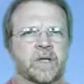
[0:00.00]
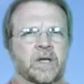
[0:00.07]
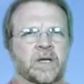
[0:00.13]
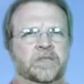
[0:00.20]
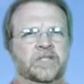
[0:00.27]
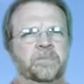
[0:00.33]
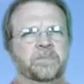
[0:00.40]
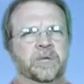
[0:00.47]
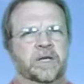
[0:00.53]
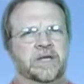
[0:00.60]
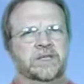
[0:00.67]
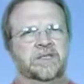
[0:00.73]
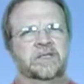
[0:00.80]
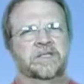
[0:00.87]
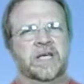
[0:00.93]
It is the
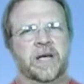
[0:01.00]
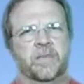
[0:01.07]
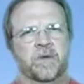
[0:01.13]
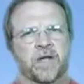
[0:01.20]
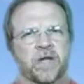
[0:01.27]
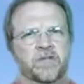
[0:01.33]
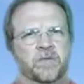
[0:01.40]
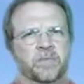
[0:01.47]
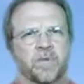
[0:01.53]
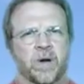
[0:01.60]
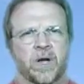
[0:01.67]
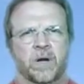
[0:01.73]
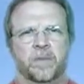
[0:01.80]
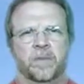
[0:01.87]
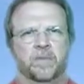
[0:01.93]
biggest contamination
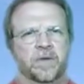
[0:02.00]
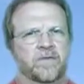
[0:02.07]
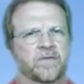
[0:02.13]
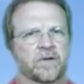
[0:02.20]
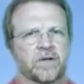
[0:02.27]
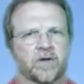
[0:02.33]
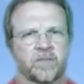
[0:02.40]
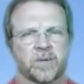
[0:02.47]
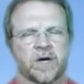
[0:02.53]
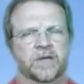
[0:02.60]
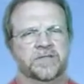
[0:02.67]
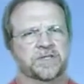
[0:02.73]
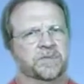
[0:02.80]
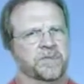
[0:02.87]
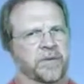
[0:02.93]
problem in pivot
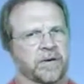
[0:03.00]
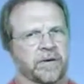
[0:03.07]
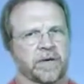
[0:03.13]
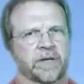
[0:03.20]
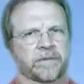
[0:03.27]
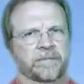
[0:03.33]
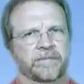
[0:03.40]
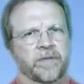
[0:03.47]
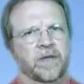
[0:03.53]
gearboxes, period.